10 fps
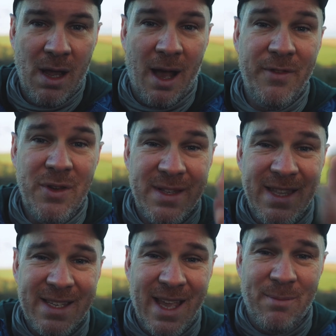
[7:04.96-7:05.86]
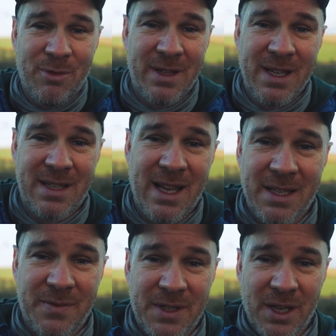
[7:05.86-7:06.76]
I've used this camera and this
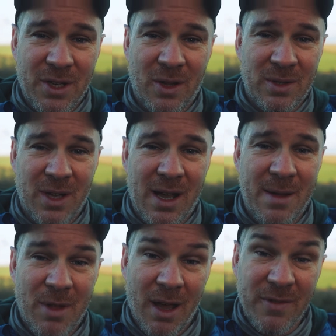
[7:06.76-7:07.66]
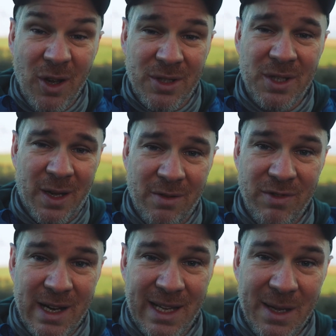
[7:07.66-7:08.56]
lens for such a long time that I've got to know it
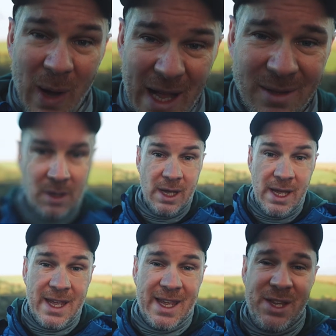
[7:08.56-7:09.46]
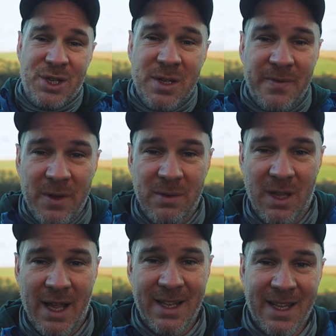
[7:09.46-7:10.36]
really well. It just feels
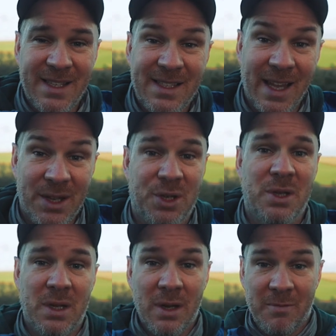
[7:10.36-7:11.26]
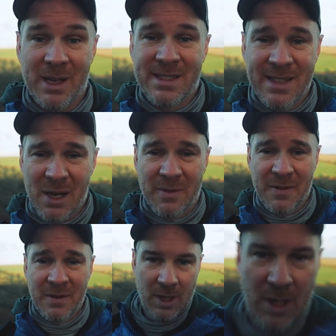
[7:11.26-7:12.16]
like an extension of
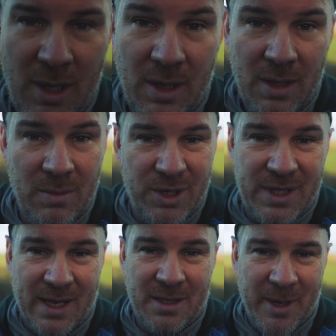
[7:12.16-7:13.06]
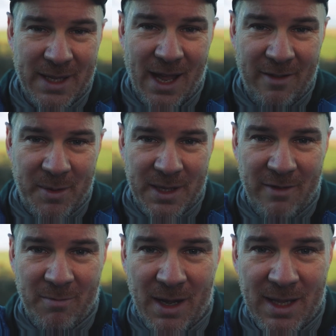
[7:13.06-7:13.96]
myself. Which sounds a bit naff, but
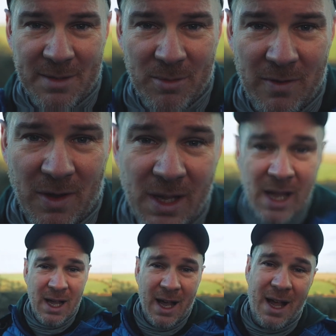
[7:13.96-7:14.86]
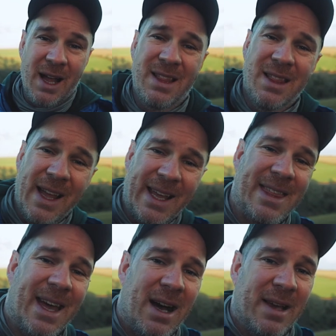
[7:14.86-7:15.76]
never mind, let's move on. I like
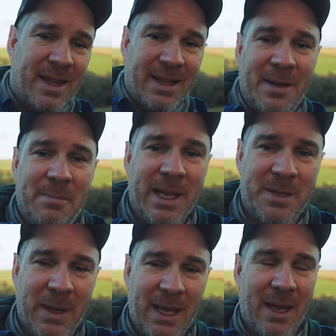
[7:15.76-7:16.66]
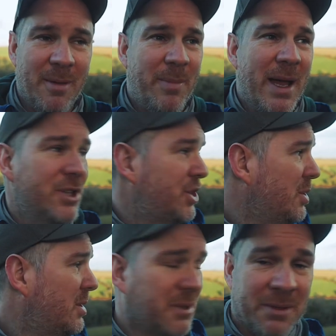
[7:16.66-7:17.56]
that. I think that makes me a better
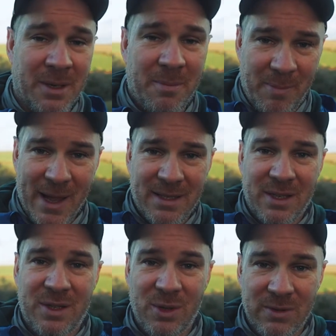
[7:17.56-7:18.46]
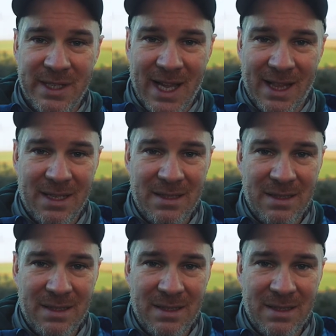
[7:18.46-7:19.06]
shooter and a better storyteller.